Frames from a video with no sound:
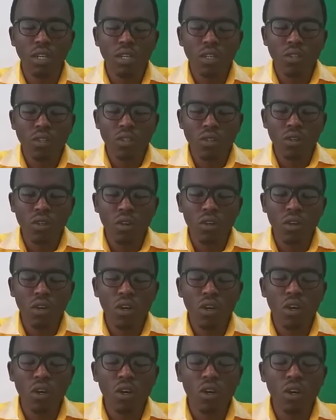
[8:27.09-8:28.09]

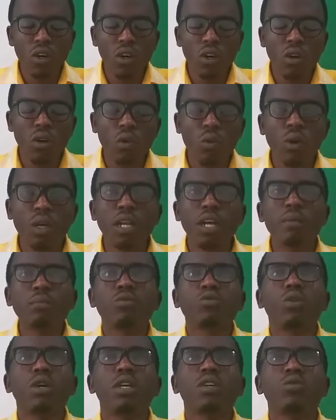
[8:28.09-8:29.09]
So when I'm
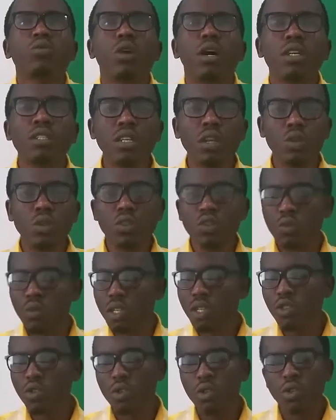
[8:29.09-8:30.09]
trying to answer those
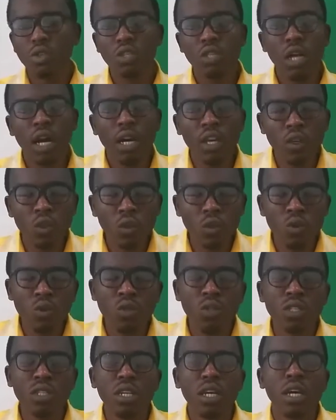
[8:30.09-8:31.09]
questions, I
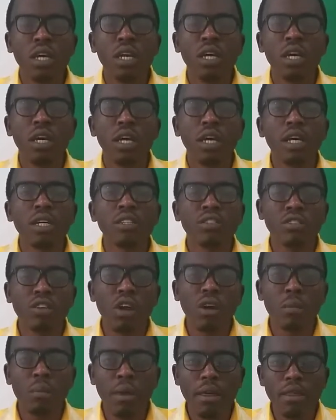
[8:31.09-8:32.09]
used a
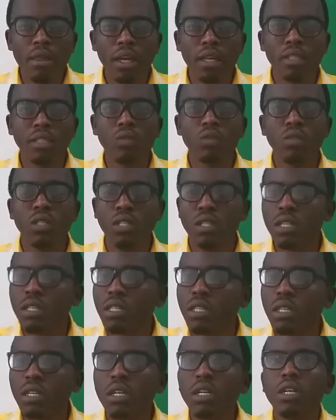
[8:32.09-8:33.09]
STAR method, which
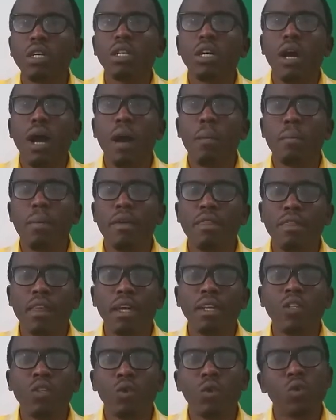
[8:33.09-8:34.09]
is a
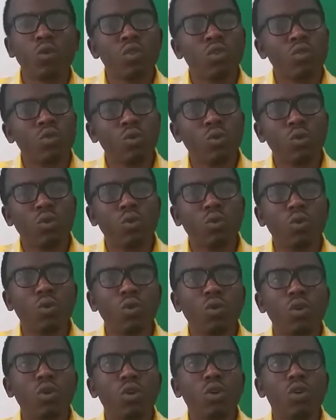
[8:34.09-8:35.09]
method used
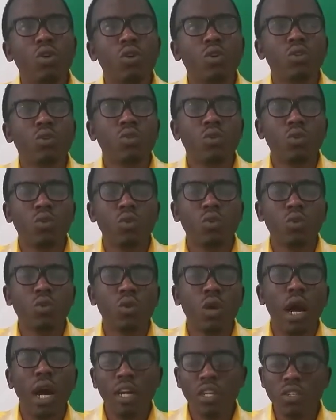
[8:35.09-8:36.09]

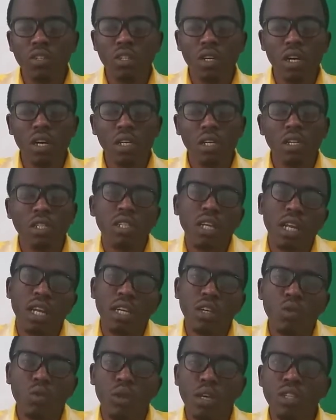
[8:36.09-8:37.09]
to answer
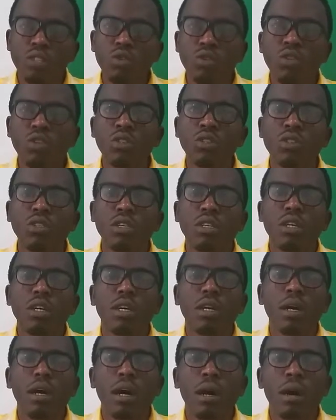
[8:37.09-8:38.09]
challenging questions
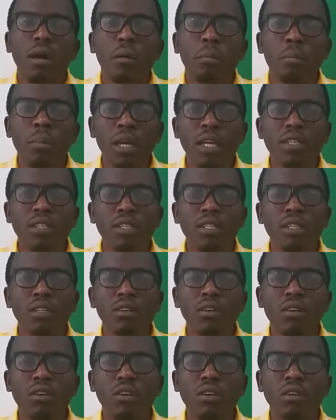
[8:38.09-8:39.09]
basing
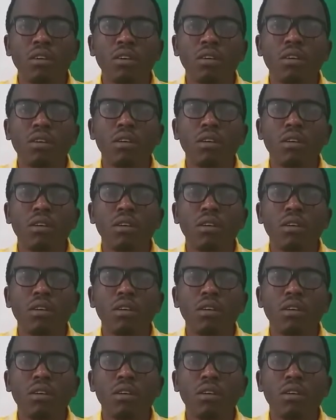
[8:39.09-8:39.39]
on